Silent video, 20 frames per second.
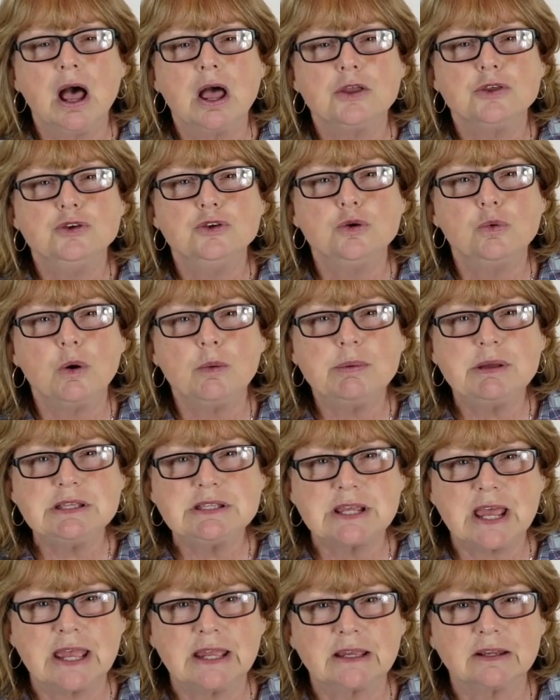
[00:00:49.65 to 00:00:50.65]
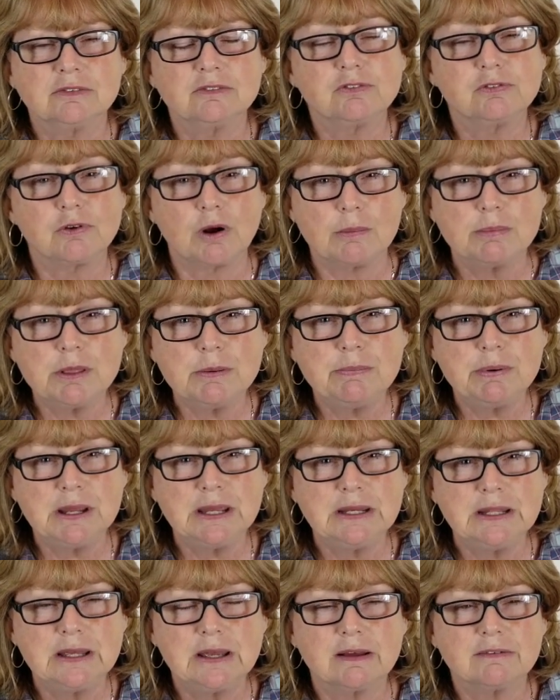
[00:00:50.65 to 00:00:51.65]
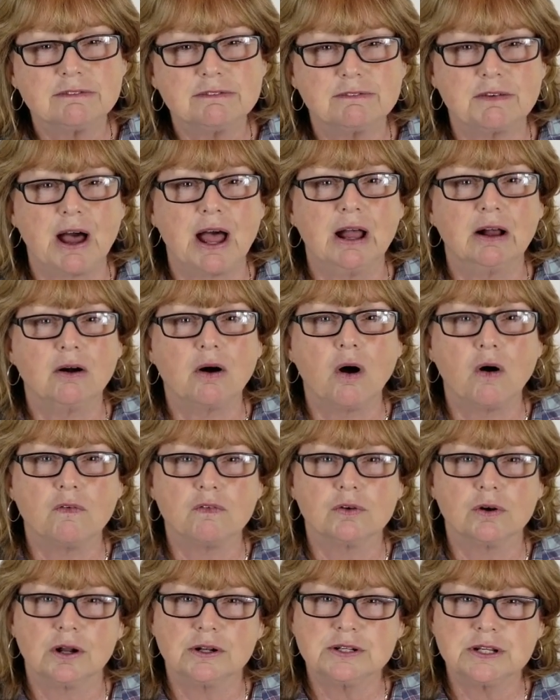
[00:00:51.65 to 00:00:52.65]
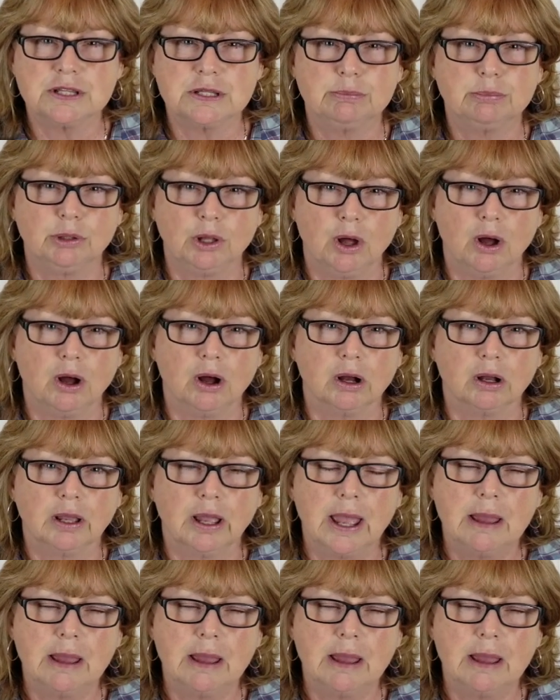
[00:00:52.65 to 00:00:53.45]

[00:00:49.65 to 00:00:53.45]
You will be taken from the PDF file over onto the blog.